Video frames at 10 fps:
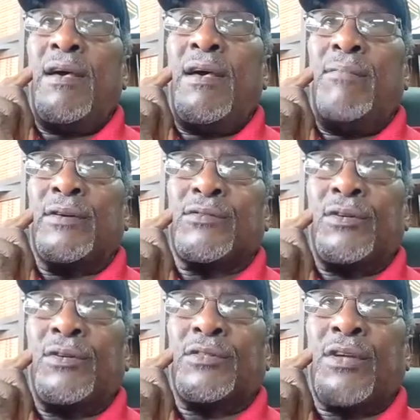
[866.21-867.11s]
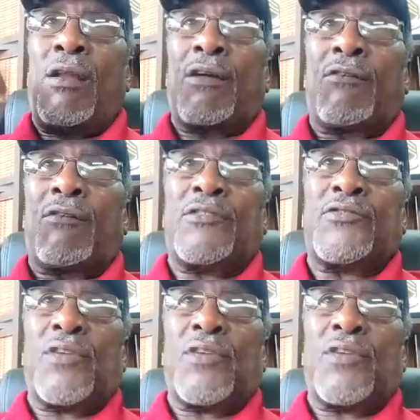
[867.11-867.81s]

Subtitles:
bookstores all across the